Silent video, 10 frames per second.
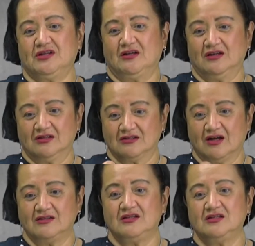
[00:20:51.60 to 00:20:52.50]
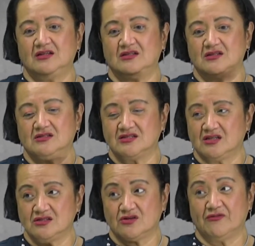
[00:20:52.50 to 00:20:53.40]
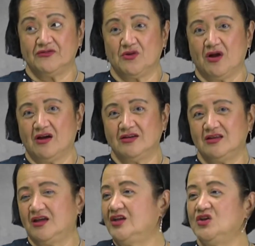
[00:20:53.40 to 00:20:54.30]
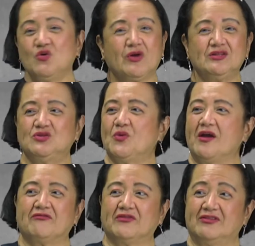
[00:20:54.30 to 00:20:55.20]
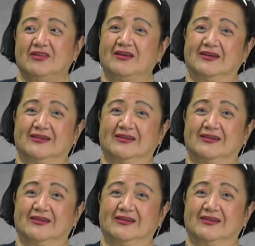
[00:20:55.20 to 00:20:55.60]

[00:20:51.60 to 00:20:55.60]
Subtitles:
God in the center of your heart, you can do everything.